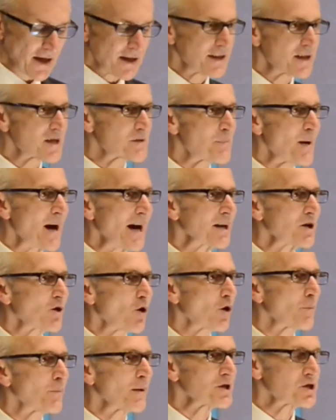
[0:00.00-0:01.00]
Despite
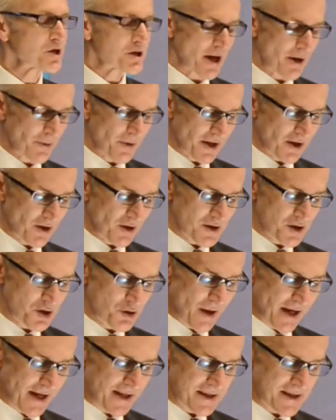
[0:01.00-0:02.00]
all budgetary
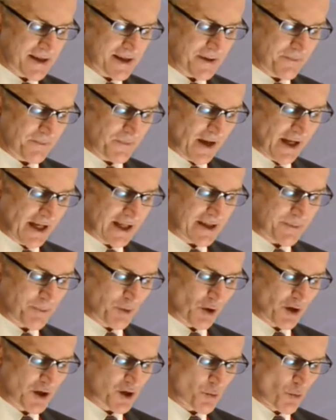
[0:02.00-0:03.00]
constraints,
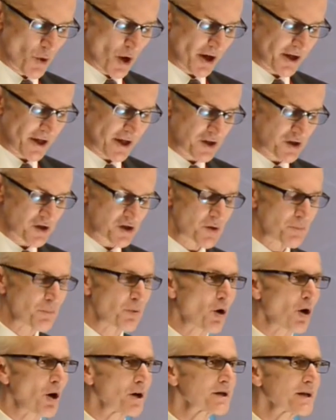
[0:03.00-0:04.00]
Interpol is working to
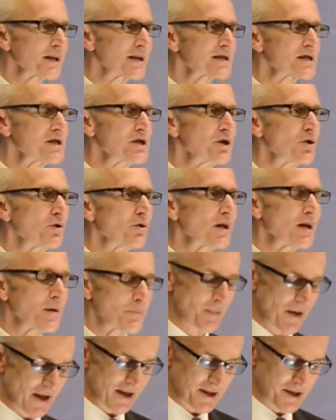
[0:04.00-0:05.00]
support its newly
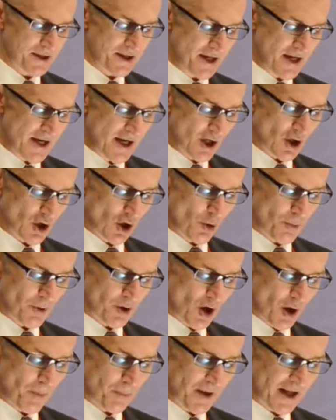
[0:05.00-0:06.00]
built Global
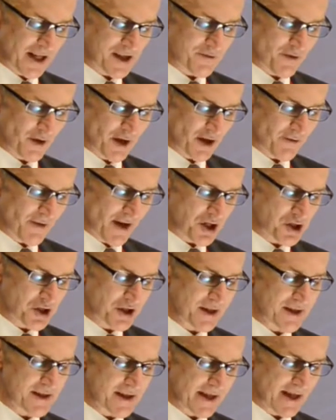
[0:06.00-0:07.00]
Complex for
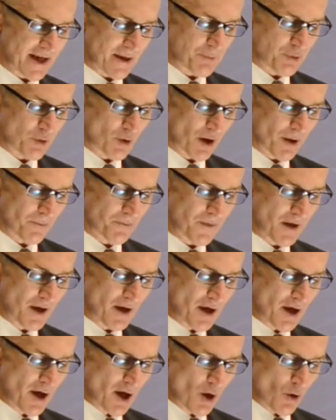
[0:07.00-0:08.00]
Innovation in Singapore,
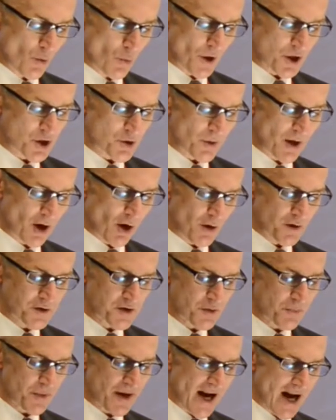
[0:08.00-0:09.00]
which will
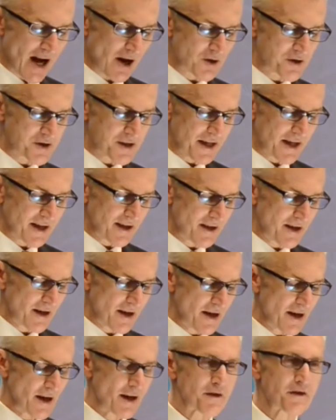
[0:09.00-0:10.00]
also be housing
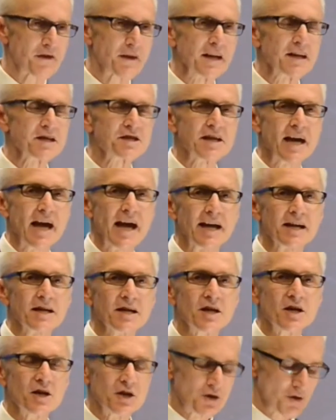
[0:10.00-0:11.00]
a think tank
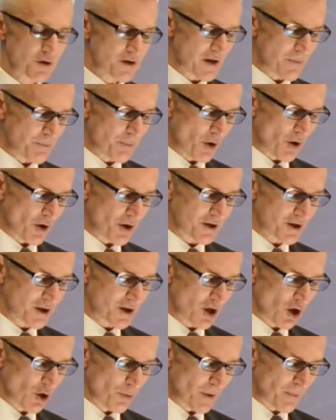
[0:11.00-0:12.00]
to
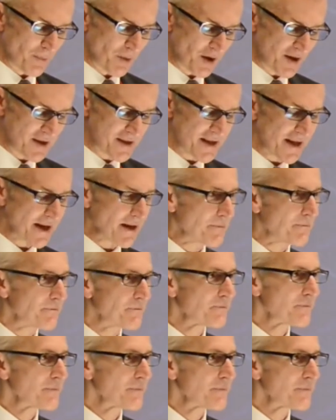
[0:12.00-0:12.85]
support global policing.